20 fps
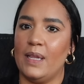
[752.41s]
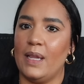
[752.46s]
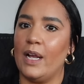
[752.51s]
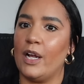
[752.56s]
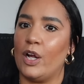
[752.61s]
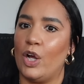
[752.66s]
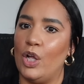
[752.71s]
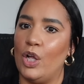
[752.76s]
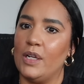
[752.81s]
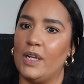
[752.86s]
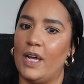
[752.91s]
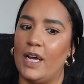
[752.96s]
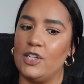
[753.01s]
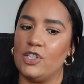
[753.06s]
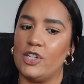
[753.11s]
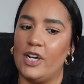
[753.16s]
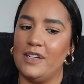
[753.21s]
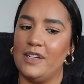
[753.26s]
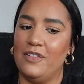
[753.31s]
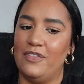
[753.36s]
like, all night
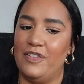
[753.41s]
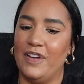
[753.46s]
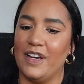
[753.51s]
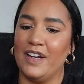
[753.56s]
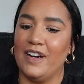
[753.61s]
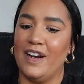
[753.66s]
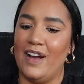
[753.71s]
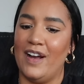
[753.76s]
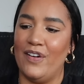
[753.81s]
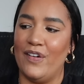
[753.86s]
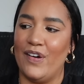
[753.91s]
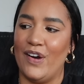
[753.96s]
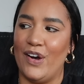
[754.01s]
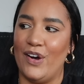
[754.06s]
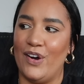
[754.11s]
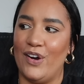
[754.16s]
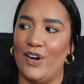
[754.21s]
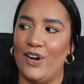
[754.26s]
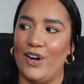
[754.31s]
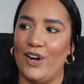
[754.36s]
trying to figure out
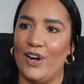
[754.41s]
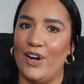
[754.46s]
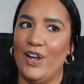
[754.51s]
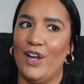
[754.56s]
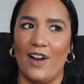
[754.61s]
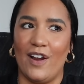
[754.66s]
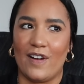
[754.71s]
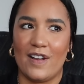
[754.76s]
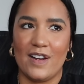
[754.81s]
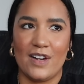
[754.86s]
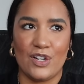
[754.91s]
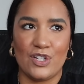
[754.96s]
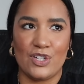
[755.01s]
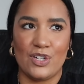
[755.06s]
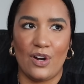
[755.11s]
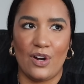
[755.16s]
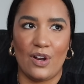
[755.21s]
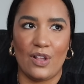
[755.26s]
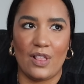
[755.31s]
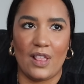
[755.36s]
our air
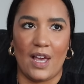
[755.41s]
conditioner.